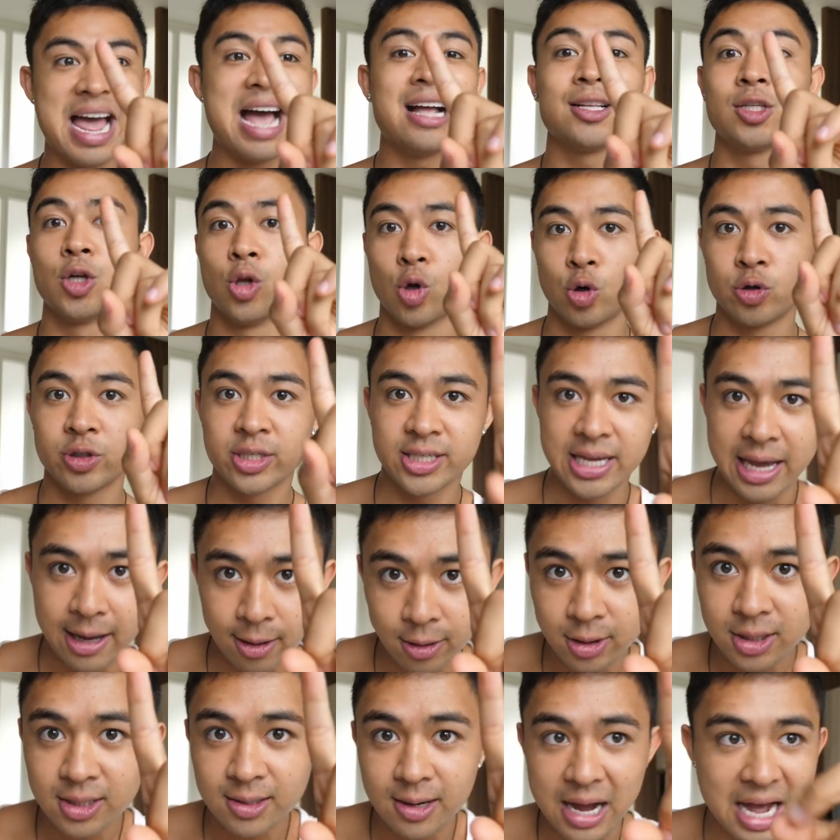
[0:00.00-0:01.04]
had to learn
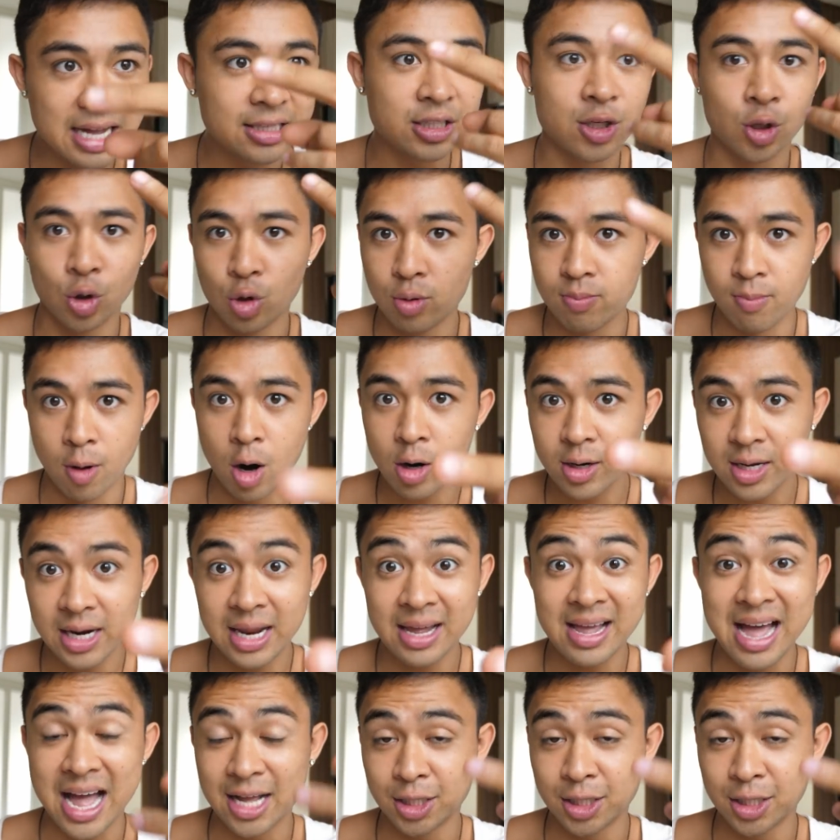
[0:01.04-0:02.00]
sales, I had to learn marketing,